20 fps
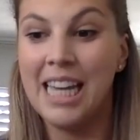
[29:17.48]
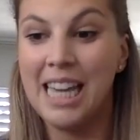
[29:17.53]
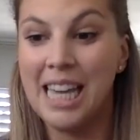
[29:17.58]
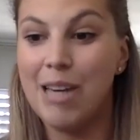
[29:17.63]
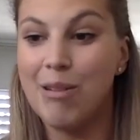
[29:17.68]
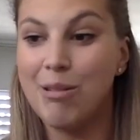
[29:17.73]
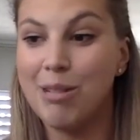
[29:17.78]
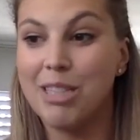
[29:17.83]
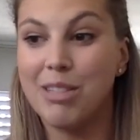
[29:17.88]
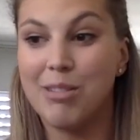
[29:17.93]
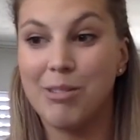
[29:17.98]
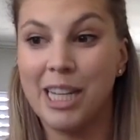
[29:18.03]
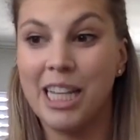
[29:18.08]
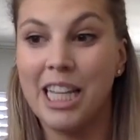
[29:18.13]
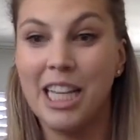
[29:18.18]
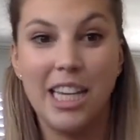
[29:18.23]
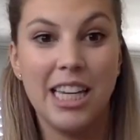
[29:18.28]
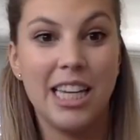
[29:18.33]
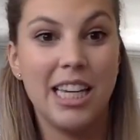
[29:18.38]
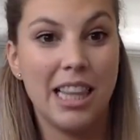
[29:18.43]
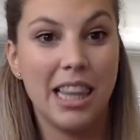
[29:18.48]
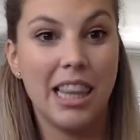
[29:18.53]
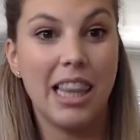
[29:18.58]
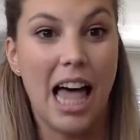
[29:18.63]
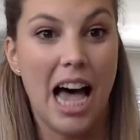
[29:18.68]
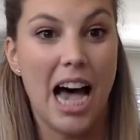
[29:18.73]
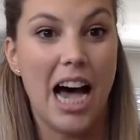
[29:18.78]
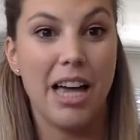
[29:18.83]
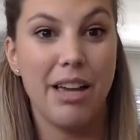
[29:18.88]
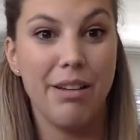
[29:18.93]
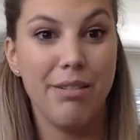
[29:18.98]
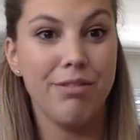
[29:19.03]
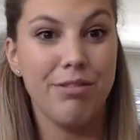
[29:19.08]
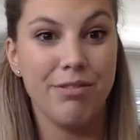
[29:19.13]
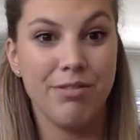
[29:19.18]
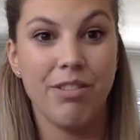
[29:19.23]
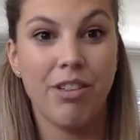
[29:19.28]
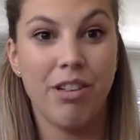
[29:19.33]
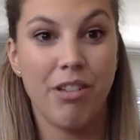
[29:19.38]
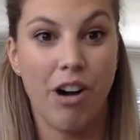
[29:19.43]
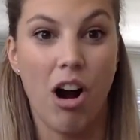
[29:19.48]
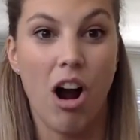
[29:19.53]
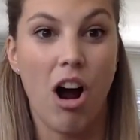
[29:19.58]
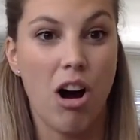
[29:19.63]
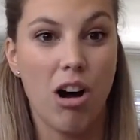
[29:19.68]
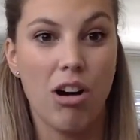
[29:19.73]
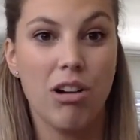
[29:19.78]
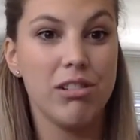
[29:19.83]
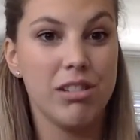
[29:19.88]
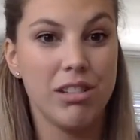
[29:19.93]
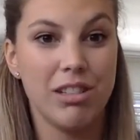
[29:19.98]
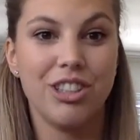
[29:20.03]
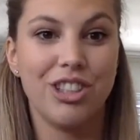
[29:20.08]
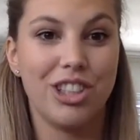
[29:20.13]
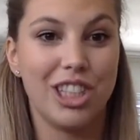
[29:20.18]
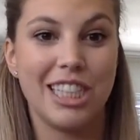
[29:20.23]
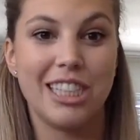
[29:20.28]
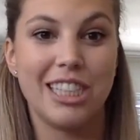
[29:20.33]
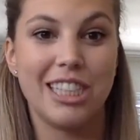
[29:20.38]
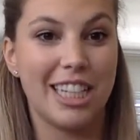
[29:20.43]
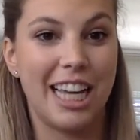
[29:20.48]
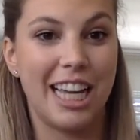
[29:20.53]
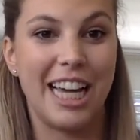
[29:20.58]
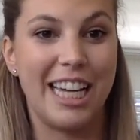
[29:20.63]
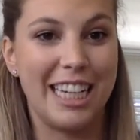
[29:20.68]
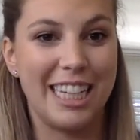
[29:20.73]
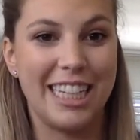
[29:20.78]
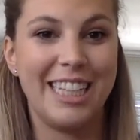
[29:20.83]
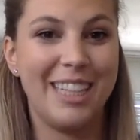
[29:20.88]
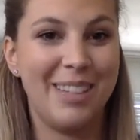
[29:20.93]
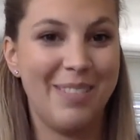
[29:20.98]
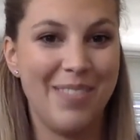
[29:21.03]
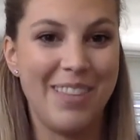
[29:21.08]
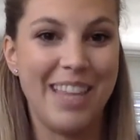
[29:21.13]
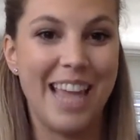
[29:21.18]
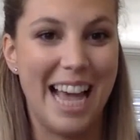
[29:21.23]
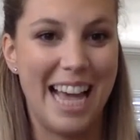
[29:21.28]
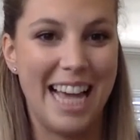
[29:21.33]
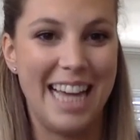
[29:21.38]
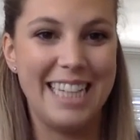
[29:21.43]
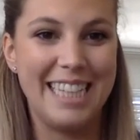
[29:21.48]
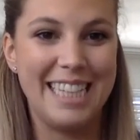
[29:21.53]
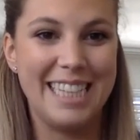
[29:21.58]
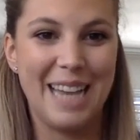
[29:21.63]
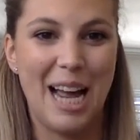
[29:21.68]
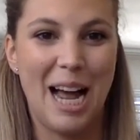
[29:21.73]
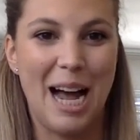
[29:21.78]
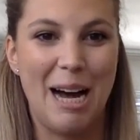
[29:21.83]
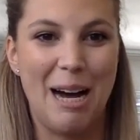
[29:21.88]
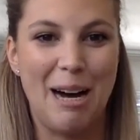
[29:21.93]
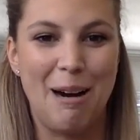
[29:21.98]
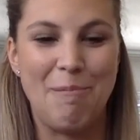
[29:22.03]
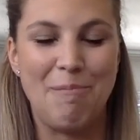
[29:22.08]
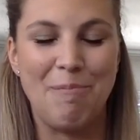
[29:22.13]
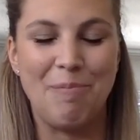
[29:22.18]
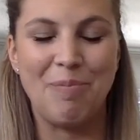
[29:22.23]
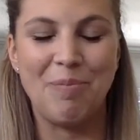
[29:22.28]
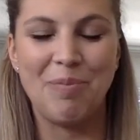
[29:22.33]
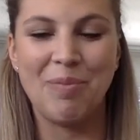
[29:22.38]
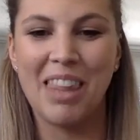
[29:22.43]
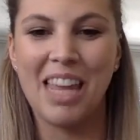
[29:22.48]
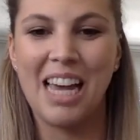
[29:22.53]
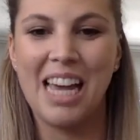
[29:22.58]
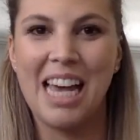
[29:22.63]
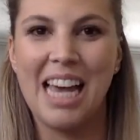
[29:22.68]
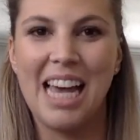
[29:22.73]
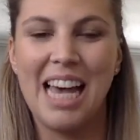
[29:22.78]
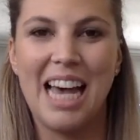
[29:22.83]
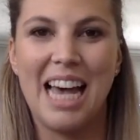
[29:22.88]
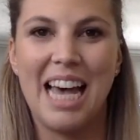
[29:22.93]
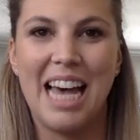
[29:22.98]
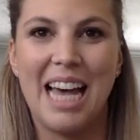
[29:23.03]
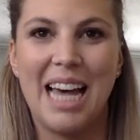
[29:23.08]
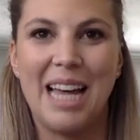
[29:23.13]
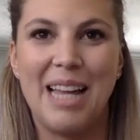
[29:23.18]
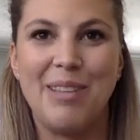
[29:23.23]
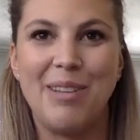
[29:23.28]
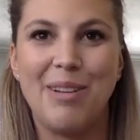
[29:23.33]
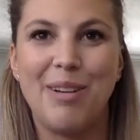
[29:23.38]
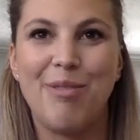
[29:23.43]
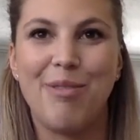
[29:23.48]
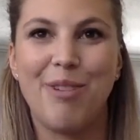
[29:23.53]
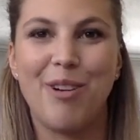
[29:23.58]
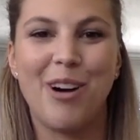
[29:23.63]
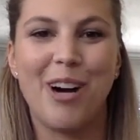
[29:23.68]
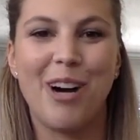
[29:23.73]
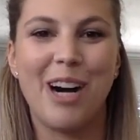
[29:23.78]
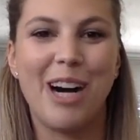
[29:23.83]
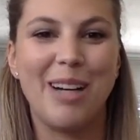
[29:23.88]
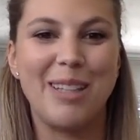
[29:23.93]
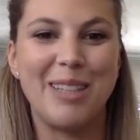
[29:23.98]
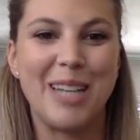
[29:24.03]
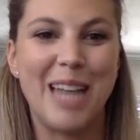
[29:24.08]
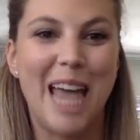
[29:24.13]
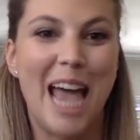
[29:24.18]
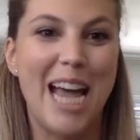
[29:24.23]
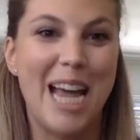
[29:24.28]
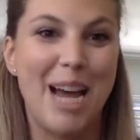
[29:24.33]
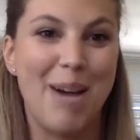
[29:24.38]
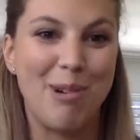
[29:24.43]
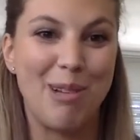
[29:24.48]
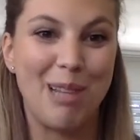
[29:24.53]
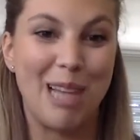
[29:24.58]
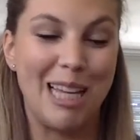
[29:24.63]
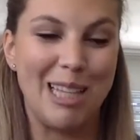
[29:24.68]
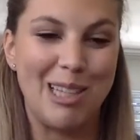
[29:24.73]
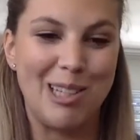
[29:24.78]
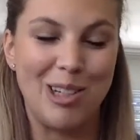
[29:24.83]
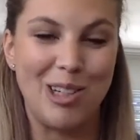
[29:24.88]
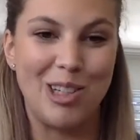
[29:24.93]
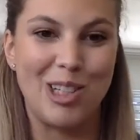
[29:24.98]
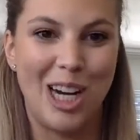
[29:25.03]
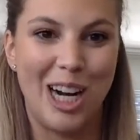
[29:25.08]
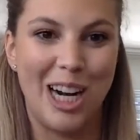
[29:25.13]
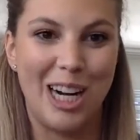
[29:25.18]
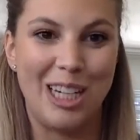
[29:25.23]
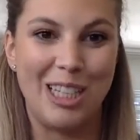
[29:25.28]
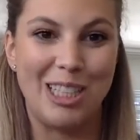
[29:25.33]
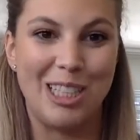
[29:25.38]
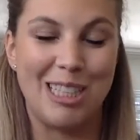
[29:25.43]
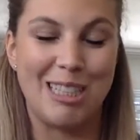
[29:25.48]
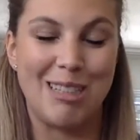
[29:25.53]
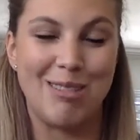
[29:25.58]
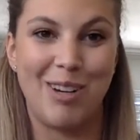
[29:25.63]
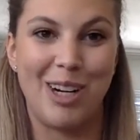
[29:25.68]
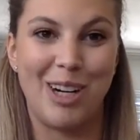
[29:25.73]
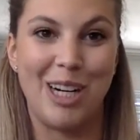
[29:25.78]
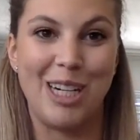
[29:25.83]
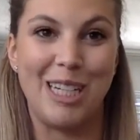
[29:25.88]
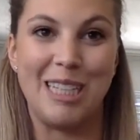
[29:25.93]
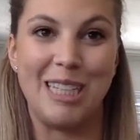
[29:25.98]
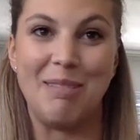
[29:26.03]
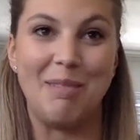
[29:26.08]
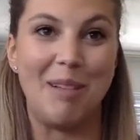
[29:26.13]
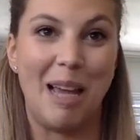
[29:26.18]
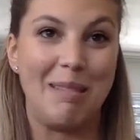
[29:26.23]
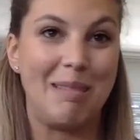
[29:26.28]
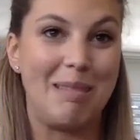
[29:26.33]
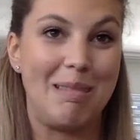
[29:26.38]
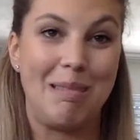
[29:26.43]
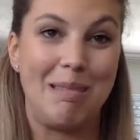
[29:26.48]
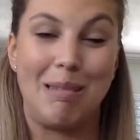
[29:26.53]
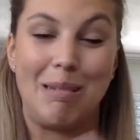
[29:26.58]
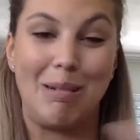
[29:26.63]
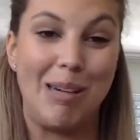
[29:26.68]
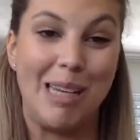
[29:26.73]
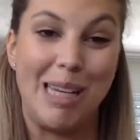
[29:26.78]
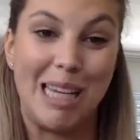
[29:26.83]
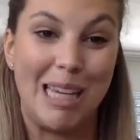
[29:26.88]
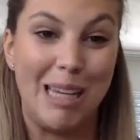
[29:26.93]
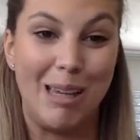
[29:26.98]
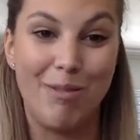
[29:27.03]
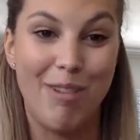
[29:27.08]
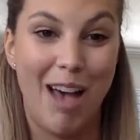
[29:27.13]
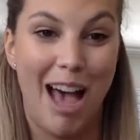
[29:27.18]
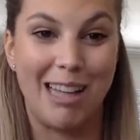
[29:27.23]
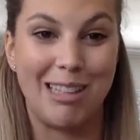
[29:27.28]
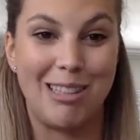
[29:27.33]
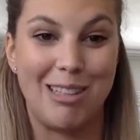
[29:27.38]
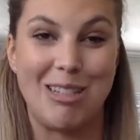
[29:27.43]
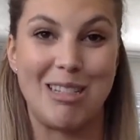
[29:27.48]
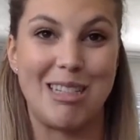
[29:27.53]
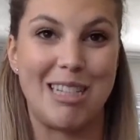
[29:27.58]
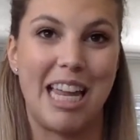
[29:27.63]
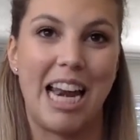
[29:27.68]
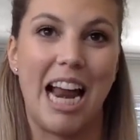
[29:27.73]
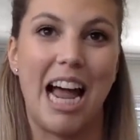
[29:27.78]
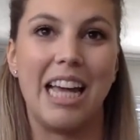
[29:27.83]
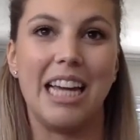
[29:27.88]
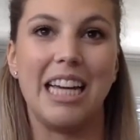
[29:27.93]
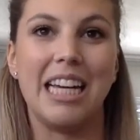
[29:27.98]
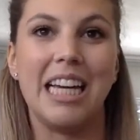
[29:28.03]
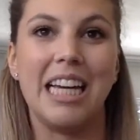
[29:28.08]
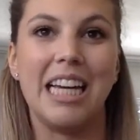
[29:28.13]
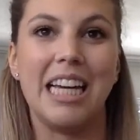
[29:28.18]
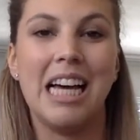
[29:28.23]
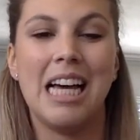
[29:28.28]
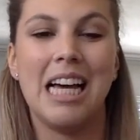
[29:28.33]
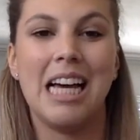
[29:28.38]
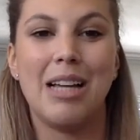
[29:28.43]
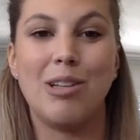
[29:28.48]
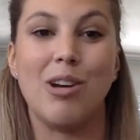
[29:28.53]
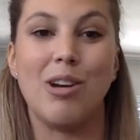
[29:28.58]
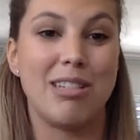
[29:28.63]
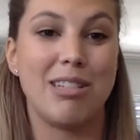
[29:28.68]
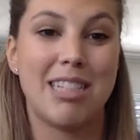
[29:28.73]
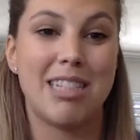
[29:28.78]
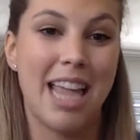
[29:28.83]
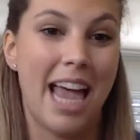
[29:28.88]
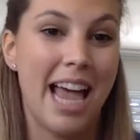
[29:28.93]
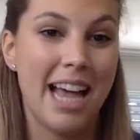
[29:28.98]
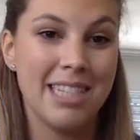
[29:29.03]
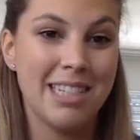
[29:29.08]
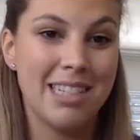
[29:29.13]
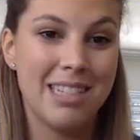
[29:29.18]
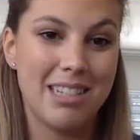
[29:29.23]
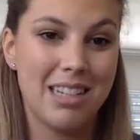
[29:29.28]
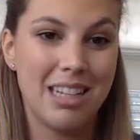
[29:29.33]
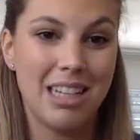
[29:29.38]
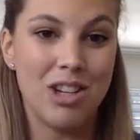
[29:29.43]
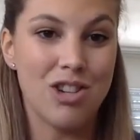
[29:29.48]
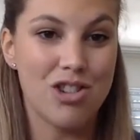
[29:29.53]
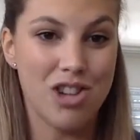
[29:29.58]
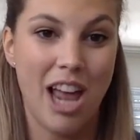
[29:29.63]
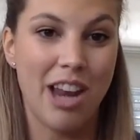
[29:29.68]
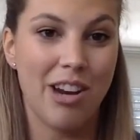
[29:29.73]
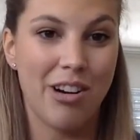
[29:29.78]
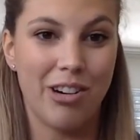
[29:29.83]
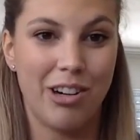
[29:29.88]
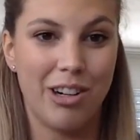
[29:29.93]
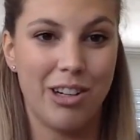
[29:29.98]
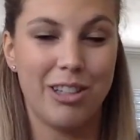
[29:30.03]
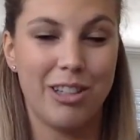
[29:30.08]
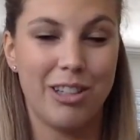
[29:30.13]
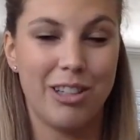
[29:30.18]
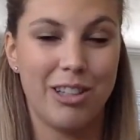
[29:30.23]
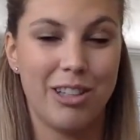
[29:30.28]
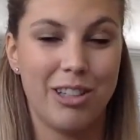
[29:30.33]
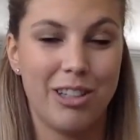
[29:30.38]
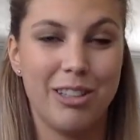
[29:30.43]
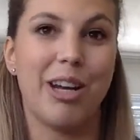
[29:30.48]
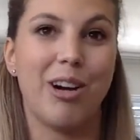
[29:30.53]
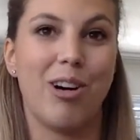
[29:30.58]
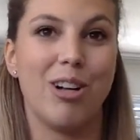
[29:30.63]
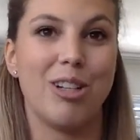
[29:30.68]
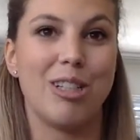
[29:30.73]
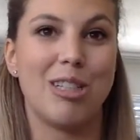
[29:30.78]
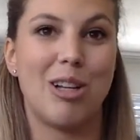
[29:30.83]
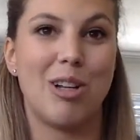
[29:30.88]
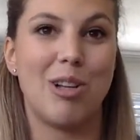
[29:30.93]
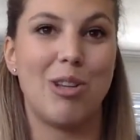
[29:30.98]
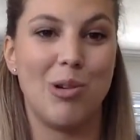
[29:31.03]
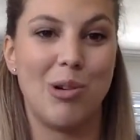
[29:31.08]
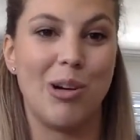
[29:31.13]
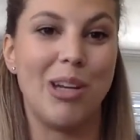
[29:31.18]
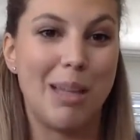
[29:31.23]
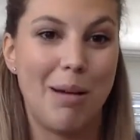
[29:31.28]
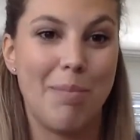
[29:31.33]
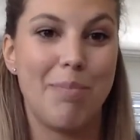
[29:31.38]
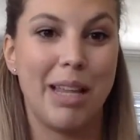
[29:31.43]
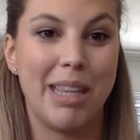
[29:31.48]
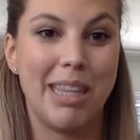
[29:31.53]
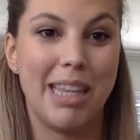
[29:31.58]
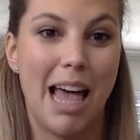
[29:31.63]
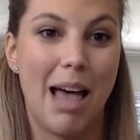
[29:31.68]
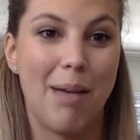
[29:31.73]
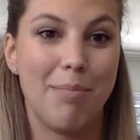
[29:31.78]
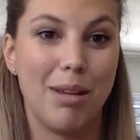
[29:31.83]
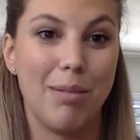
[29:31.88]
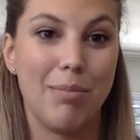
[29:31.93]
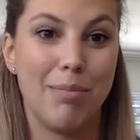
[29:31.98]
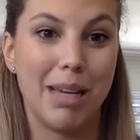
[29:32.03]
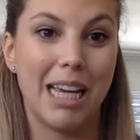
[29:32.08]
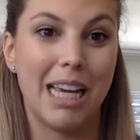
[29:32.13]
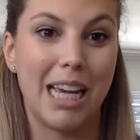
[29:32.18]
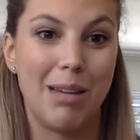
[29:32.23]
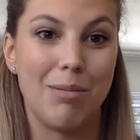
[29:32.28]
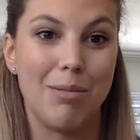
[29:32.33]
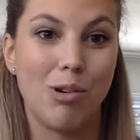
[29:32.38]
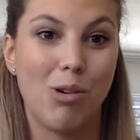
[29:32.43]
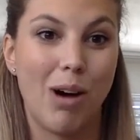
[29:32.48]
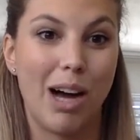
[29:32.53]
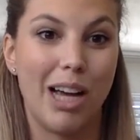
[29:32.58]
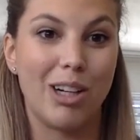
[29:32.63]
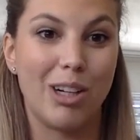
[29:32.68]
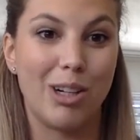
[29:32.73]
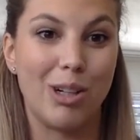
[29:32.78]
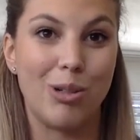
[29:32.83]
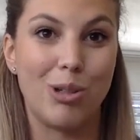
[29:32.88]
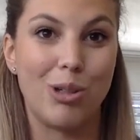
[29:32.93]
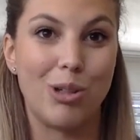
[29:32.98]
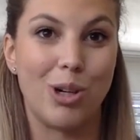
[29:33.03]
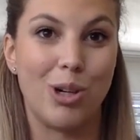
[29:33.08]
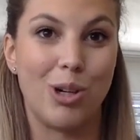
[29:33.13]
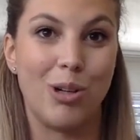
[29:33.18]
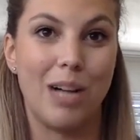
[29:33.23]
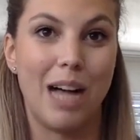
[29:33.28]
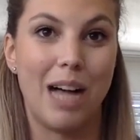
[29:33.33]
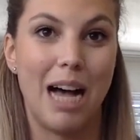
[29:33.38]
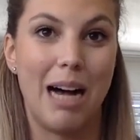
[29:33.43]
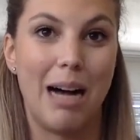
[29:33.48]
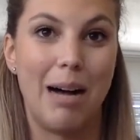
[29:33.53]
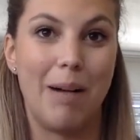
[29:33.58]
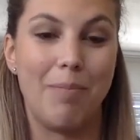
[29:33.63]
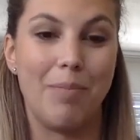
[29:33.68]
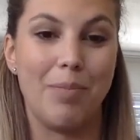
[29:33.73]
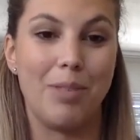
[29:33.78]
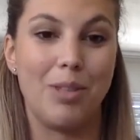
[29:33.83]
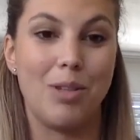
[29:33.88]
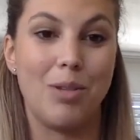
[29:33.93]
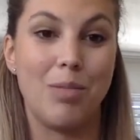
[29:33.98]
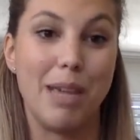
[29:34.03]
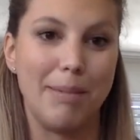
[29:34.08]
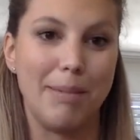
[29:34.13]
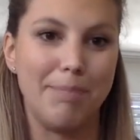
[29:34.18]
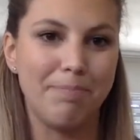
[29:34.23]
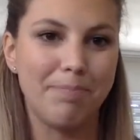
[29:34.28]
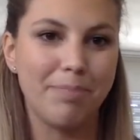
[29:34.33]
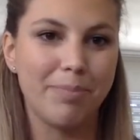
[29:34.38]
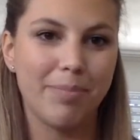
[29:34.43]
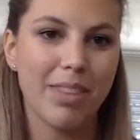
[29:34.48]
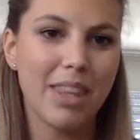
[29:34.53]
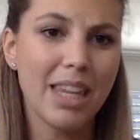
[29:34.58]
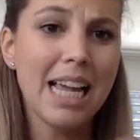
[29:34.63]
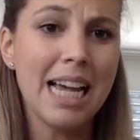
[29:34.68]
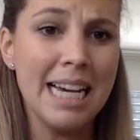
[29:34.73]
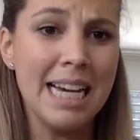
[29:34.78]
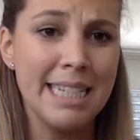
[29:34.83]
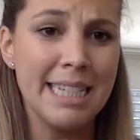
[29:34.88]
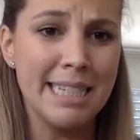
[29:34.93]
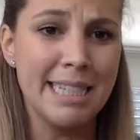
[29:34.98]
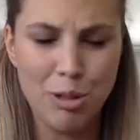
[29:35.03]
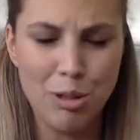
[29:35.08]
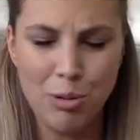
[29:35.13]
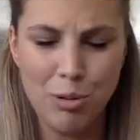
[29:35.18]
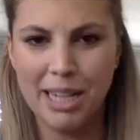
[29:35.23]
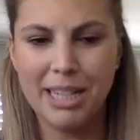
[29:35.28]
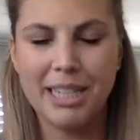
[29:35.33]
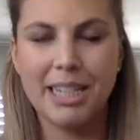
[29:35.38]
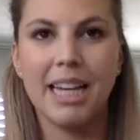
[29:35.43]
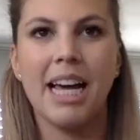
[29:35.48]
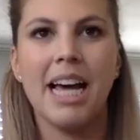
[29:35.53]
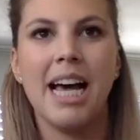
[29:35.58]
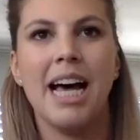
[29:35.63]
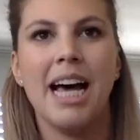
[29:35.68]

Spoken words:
it was really live, raw, just like that. And therefore today I would like to share just very like three key factors that I, you know, stance in general, but also during the pandemic became quite crucial to me as a student.